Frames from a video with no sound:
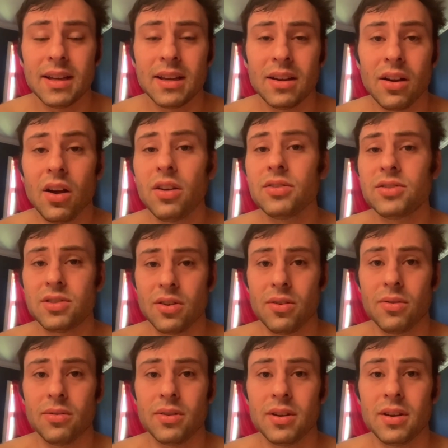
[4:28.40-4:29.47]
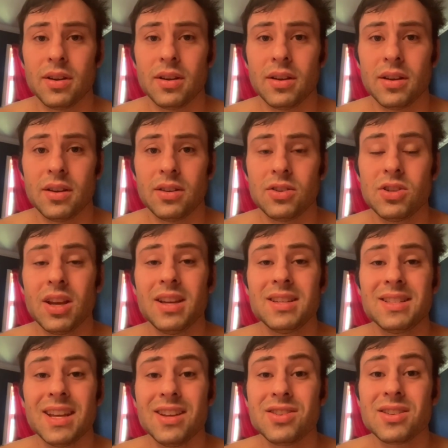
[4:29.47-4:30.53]
Also,
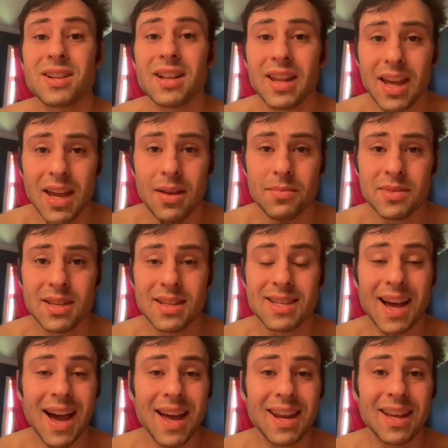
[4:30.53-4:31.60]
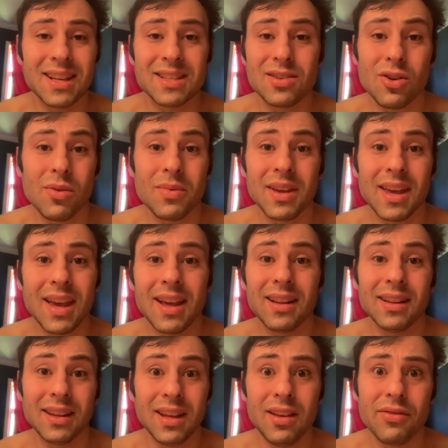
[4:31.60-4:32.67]
JayStation claims he's hiding in his home and can't
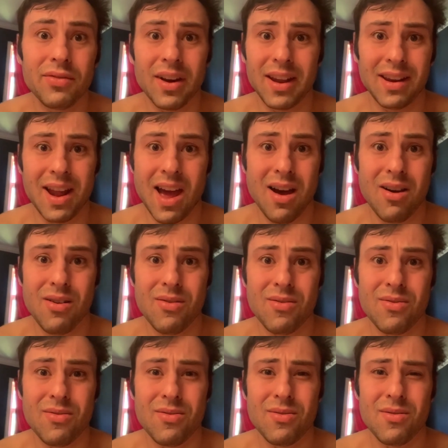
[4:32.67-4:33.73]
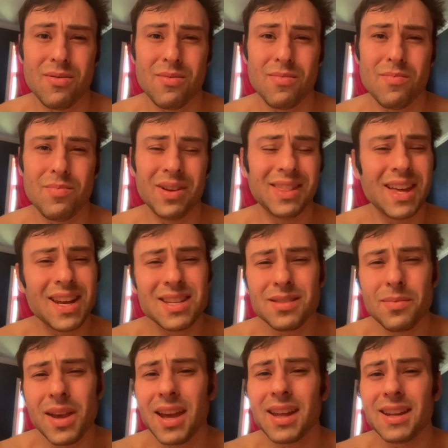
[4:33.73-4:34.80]
leave right now. But that doesn't
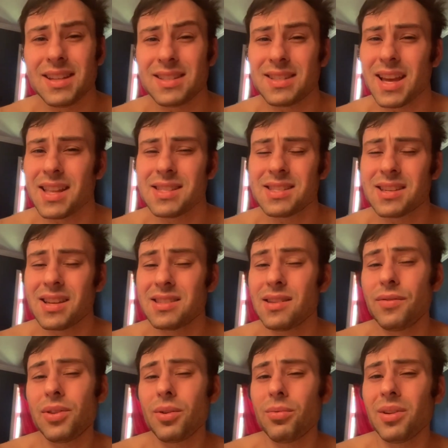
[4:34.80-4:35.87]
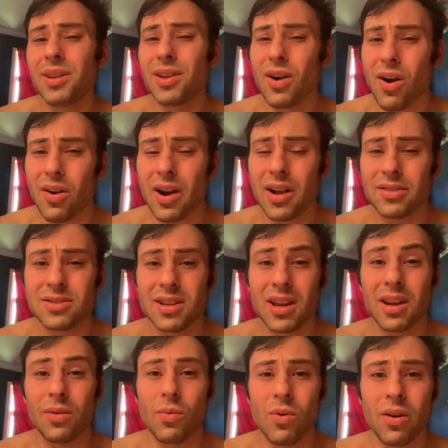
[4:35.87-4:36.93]
make any sense, because if there really are
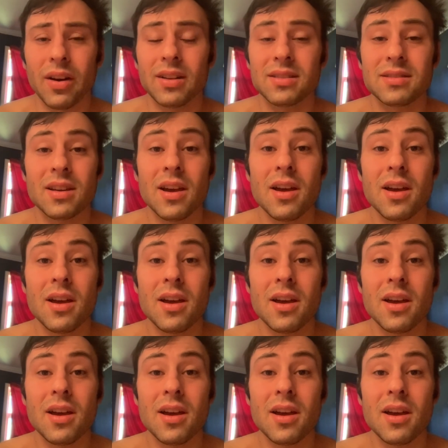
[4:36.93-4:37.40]
outstanding warrants,